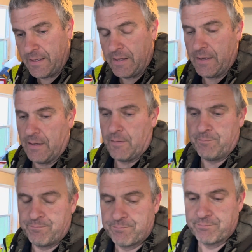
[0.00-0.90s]

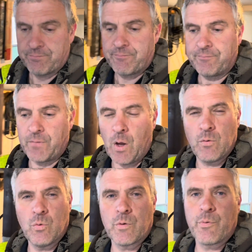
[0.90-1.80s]

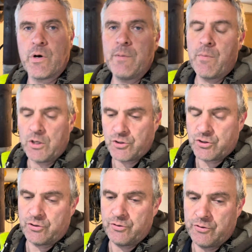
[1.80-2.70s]
We're pretty
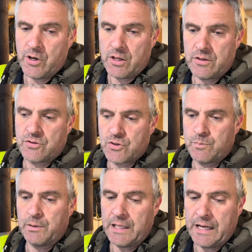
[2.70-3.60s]
much done the
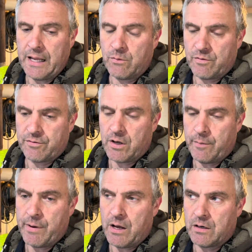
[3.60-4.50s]
splitting. We've got
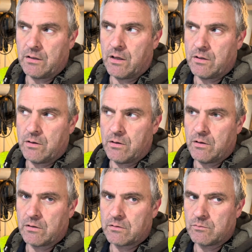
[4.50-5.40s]
about
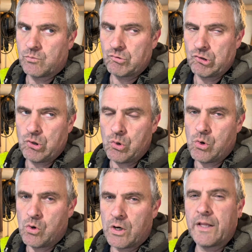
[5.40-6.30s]
another
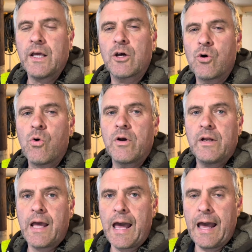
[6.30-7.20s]
cord, I think a cord
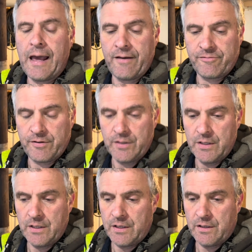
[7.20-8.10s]
and a half
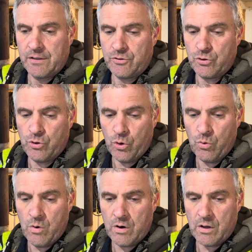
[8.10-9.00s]
to
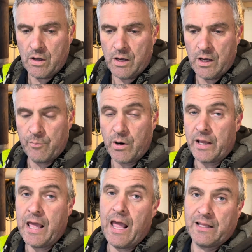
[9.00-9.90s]
do. But I
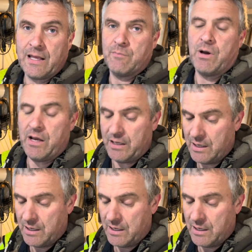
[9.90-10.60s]
can't get my